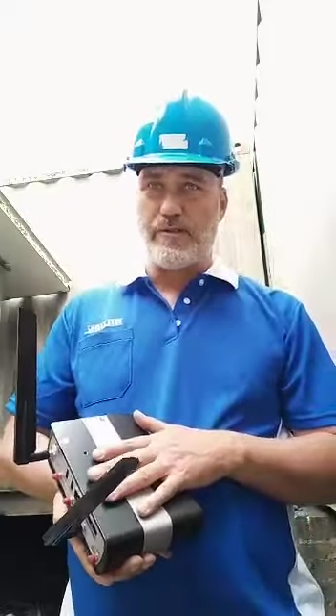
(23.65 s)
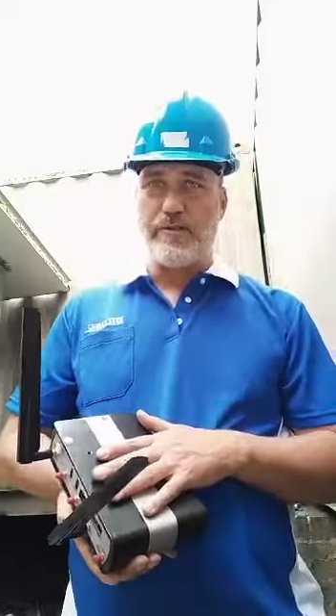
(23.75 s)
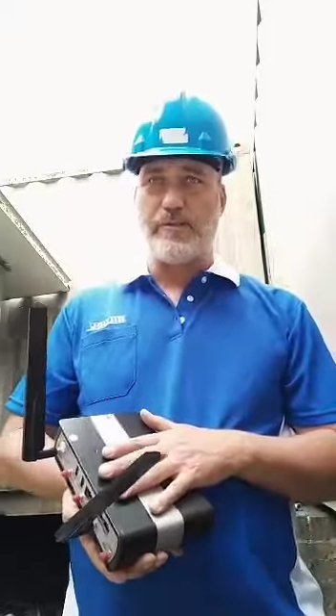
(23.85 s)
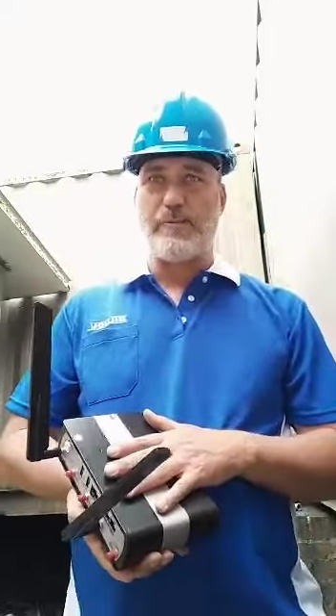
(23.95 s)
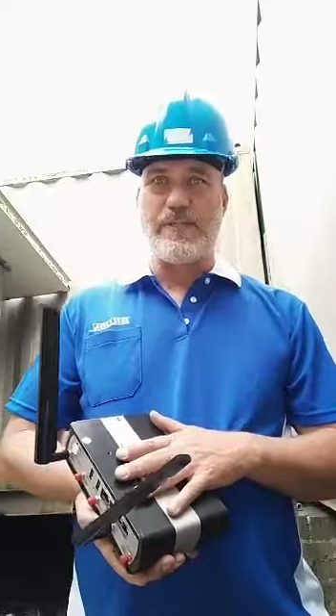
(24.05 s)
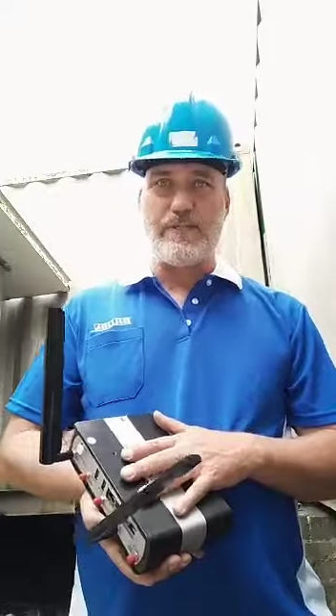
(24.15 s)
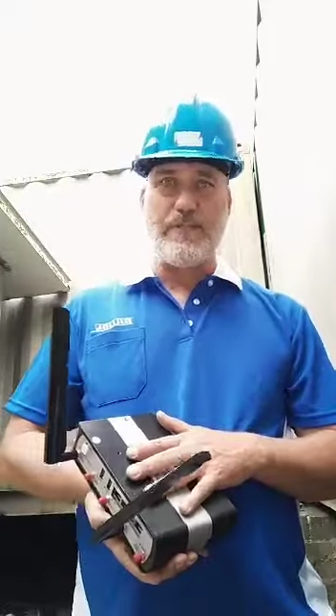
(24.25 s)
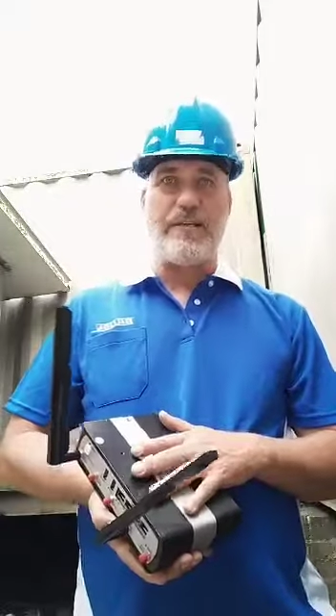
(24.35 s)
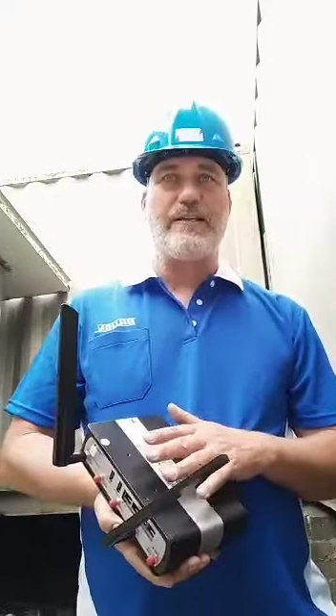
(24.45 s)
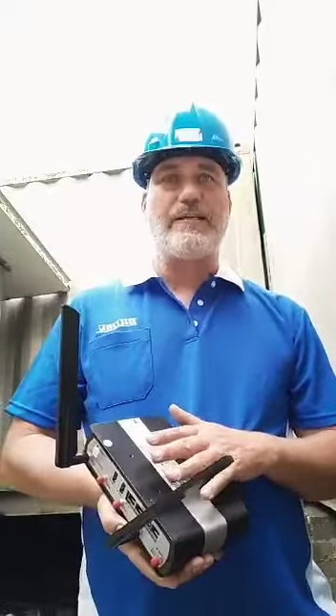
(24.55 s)

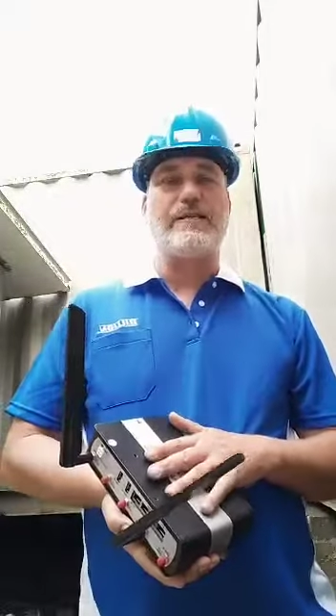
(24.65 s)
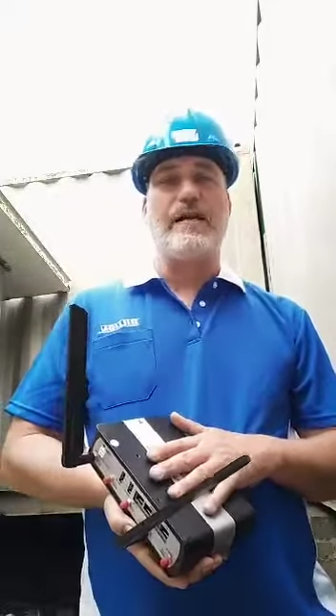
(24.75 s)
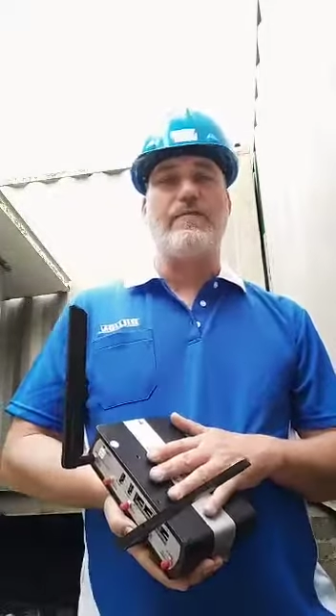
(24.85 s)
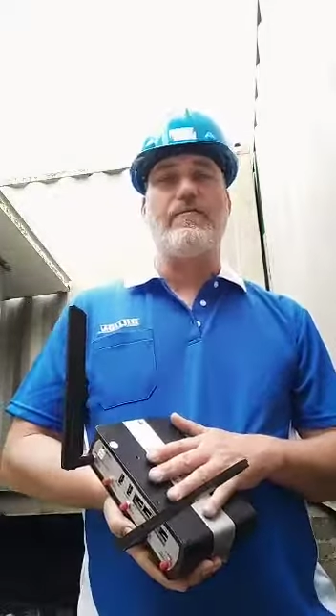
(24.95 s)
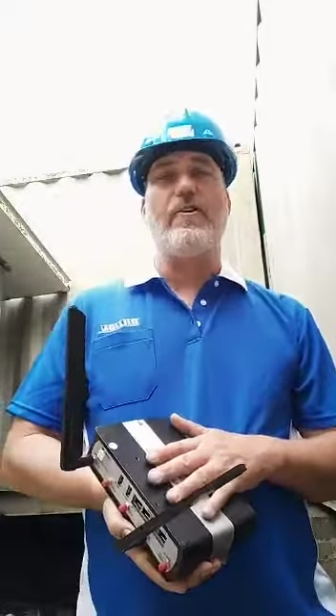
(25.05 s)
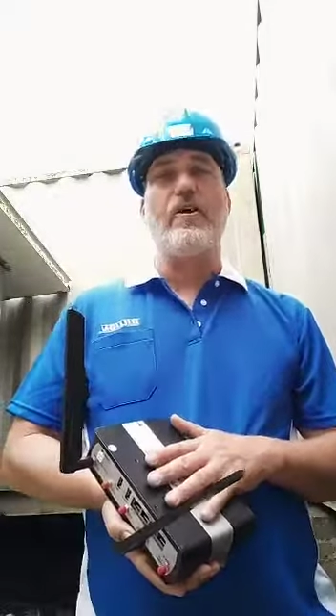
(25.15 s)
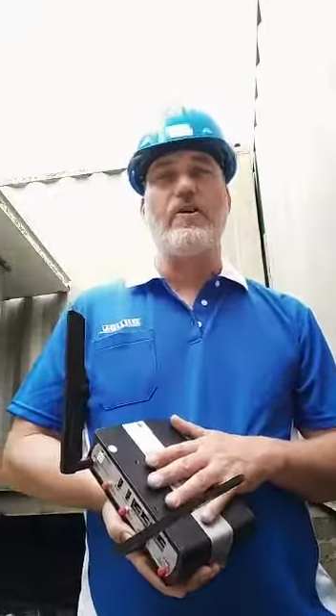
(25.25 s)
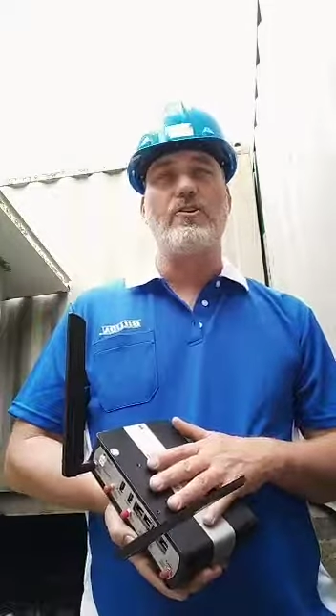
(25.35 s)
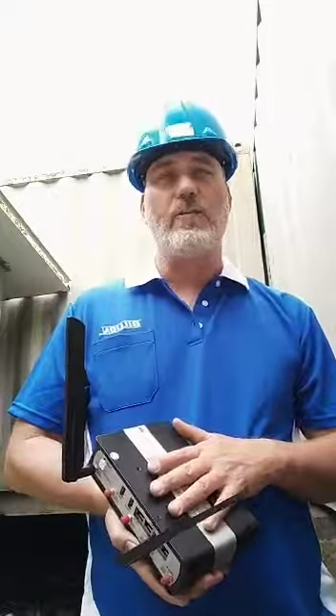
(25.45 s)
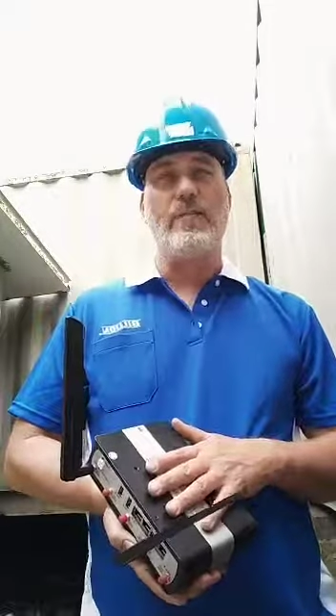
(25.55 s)
specifically designed for
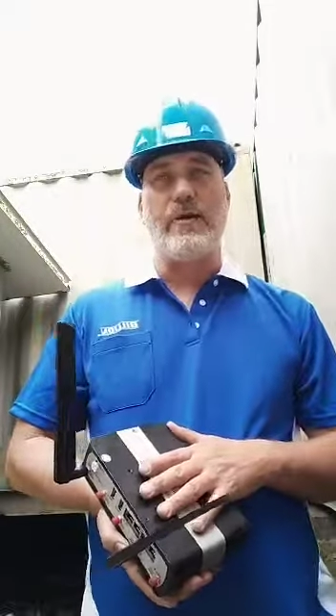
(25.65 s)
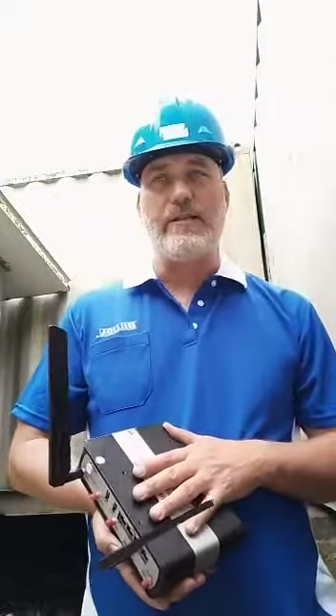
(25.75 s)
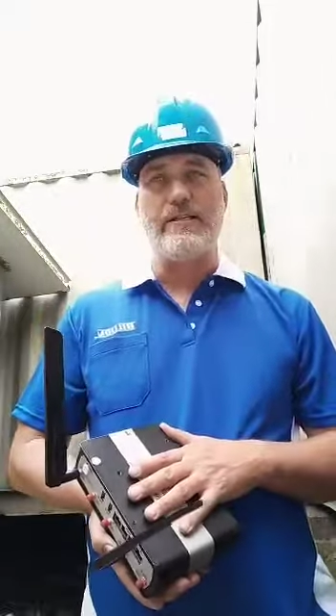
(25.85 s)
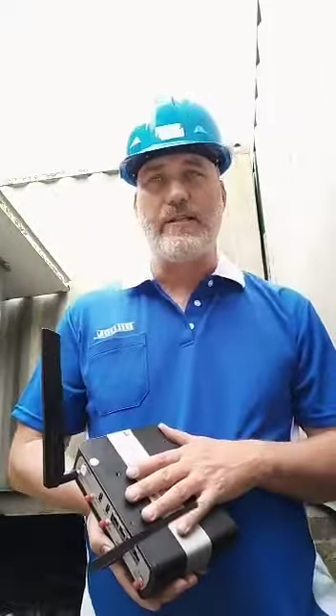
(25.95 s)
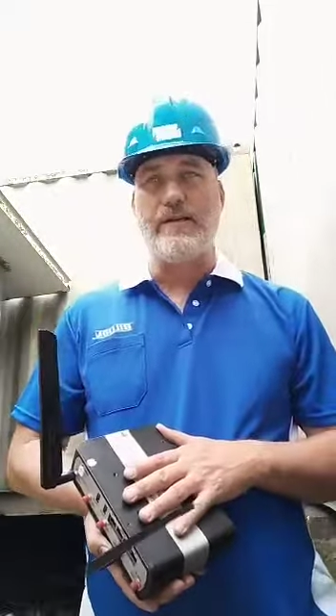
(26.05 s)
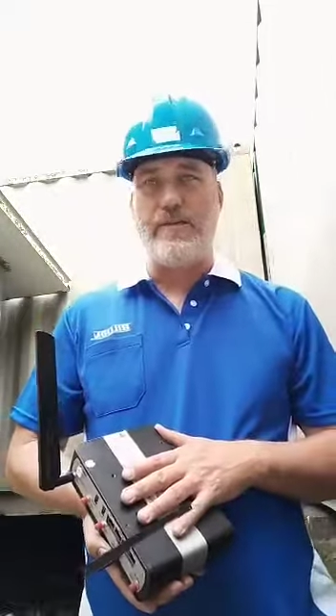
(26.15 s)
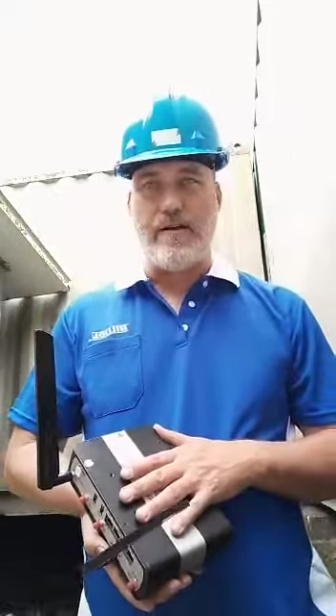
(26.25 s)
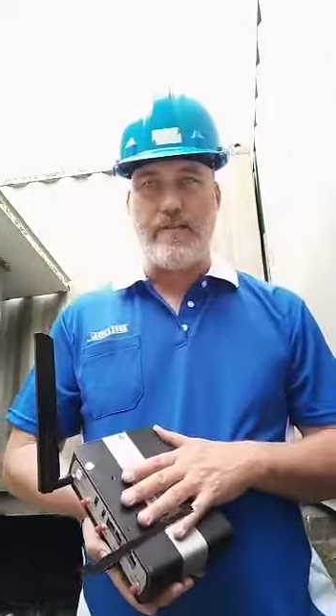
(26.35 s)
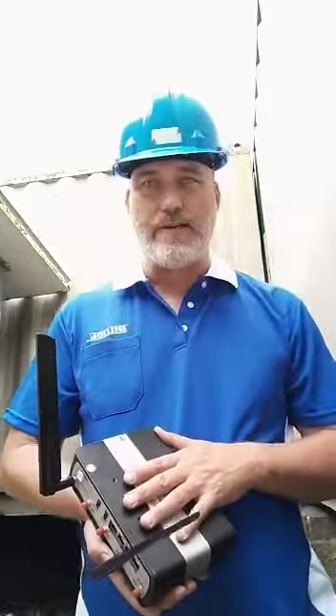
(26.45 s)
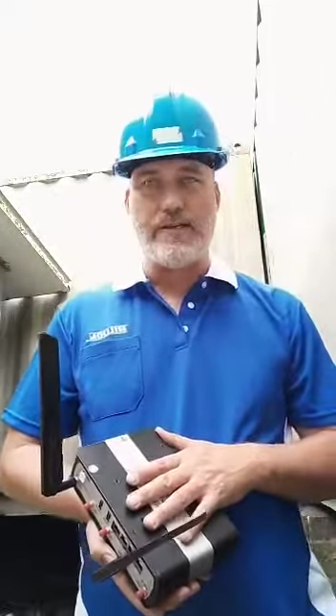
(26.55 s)
harsh operating
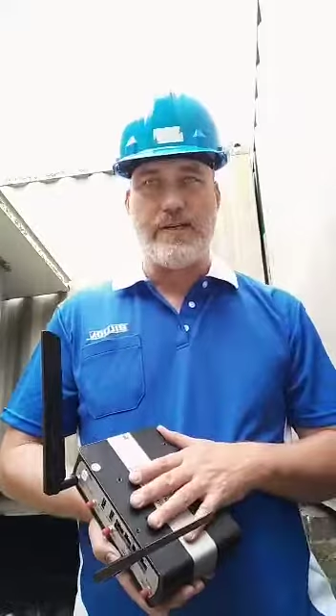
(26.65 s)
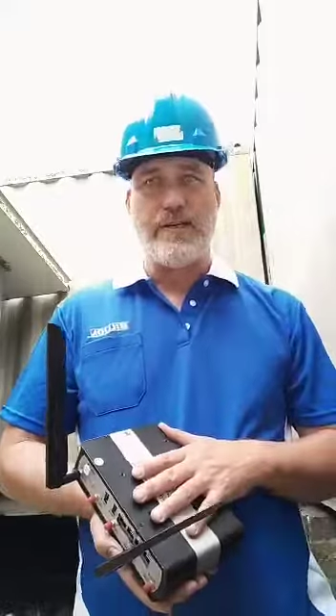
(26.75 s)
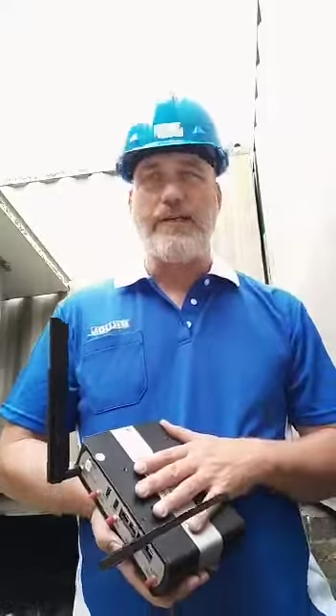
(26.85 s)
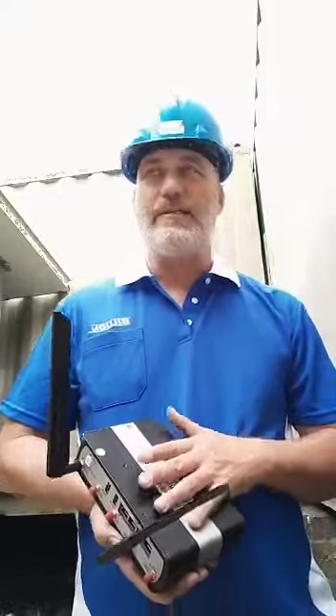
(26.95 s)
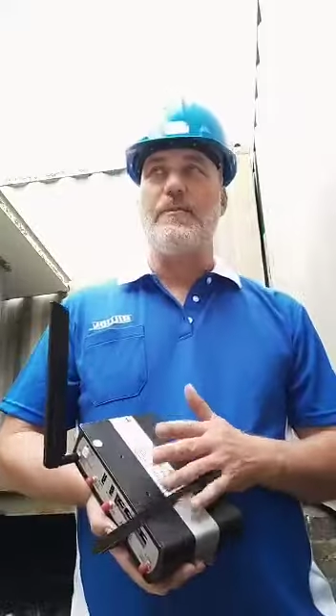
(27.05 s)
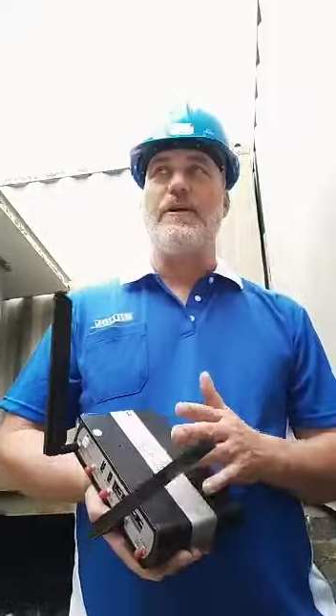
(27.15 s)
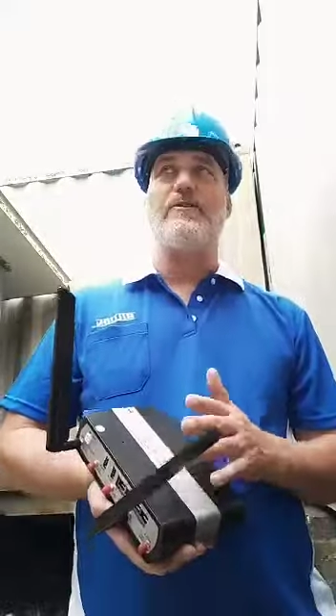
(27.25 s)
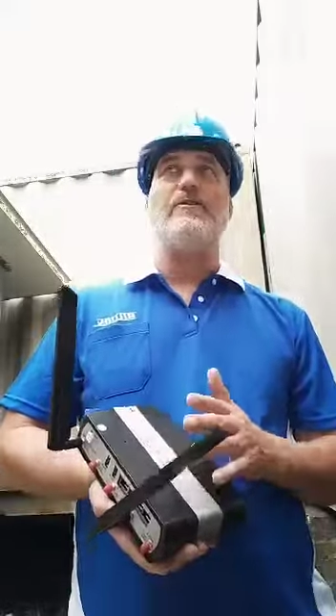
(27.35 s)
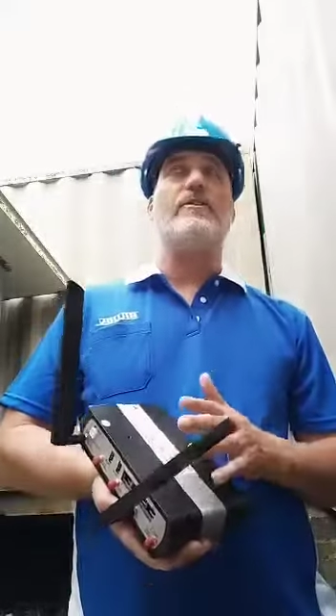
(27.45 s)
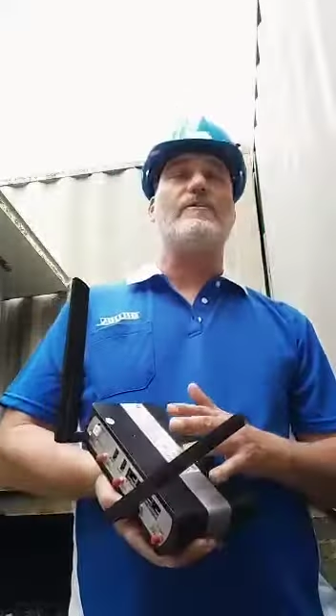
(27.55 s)
environments similar to
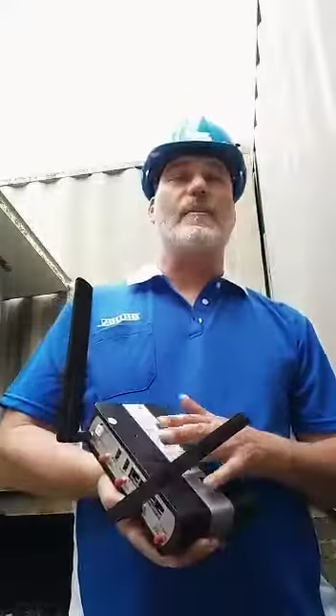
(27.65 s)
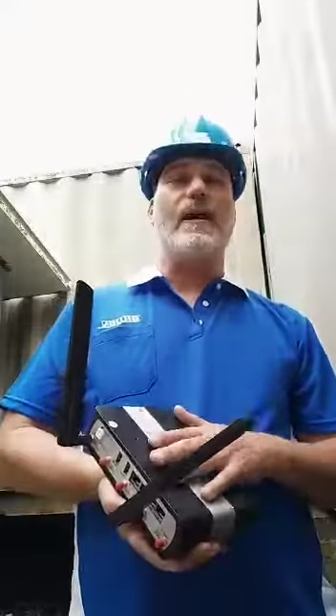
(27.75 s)
this mine